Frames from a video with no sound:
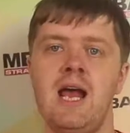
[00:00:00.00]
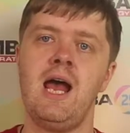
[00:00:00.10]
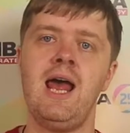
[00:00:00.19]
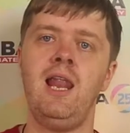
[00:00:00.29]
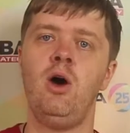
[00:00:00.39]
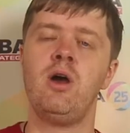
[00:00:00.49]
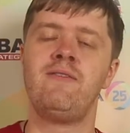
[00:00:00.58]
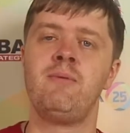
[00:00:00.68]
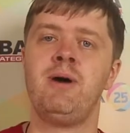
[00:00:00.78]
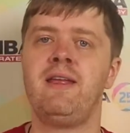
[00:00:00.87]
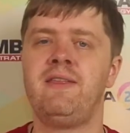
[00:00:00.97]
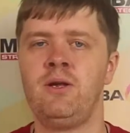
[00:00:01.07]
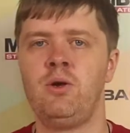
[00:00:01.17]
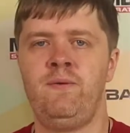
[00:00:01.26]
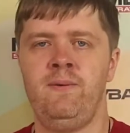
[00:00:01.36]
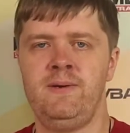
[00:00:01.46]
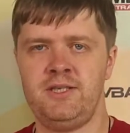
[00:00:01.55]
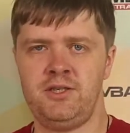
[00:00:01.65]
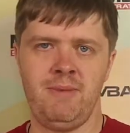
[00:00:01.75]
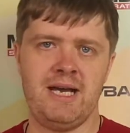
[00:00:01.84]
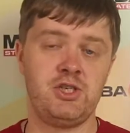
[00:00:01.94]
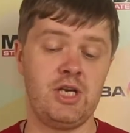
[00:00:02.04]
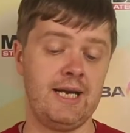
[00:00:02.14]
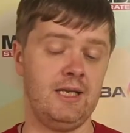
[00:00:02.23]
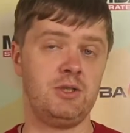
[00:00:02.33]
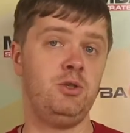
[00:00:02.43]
Hello everybody, thank you for visiting my channel.